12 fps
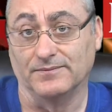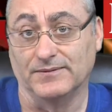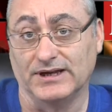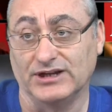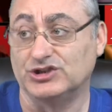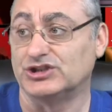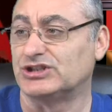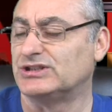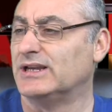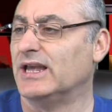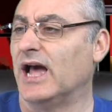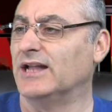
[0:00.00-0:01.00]
He just
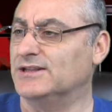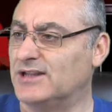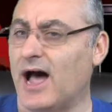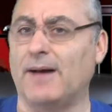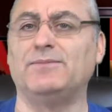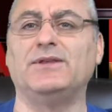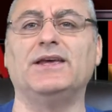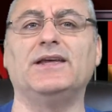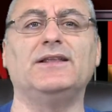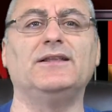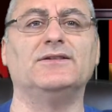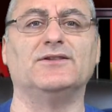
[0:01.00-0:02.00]

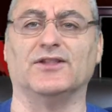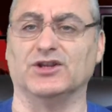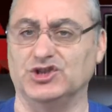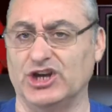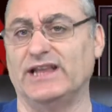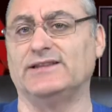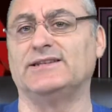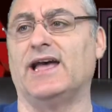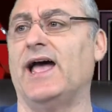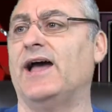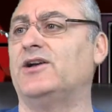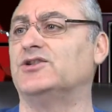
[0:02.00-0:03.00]
adopted to the
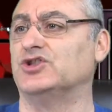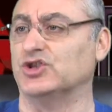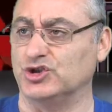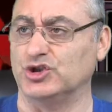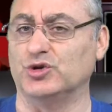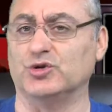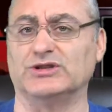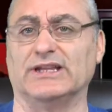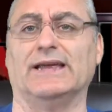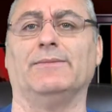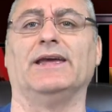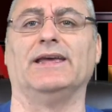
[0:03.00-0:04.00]
Gentiles, the Jews, that
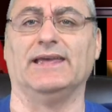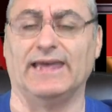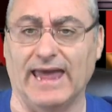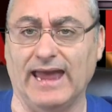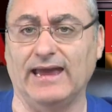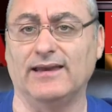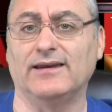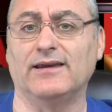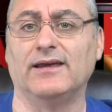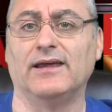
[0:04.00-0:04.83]
they may gain